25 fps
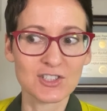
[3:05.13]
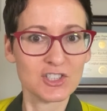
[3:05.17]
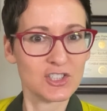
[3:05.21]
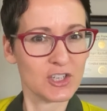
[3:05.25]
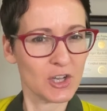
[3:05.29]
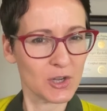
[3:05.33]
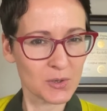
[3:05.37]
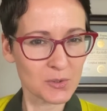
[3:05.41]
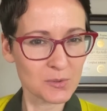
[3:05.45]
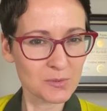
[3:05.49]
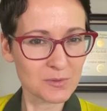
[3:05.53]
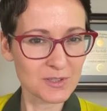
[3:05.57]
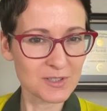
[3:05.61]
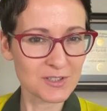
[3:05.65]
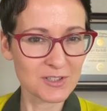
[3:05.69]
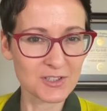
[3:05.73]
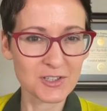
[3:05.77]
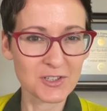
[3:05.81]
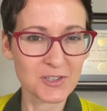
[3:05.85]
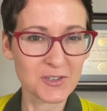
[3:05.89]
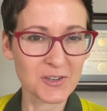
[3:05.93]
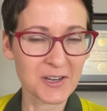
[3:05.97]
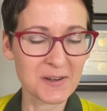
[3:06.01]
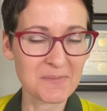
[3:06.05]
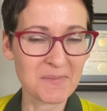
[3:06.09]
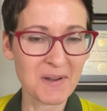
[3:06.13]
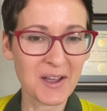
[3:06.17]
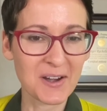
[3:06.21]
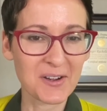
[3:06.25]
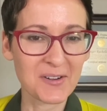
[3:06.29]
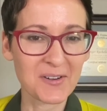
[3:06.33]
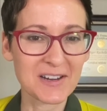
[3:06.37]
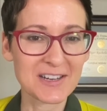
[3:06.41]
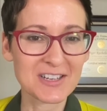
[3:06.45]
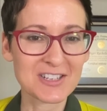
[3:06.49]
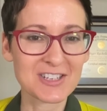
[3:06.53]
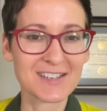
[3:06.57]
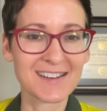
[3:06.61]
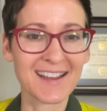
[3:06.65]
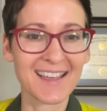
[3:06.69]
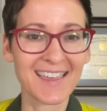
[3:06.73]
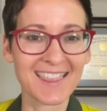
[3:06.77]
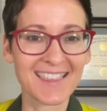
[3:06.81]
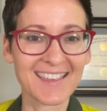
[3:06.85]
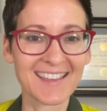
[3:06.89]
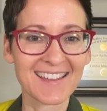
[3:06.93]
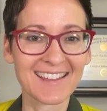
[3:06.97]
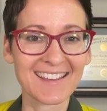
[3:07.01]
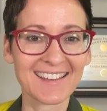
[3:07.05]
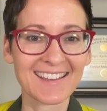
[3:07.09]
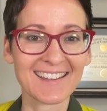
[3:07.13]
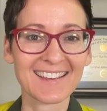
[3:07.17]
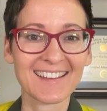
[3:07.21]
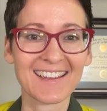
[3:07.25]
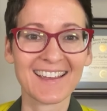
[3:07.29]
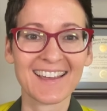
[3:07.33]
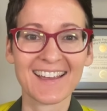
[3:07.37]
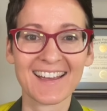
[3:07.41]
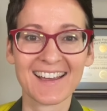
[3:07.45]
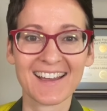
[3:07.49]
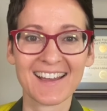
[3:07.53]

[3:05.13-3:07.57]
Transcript: don't do in moderation, I think,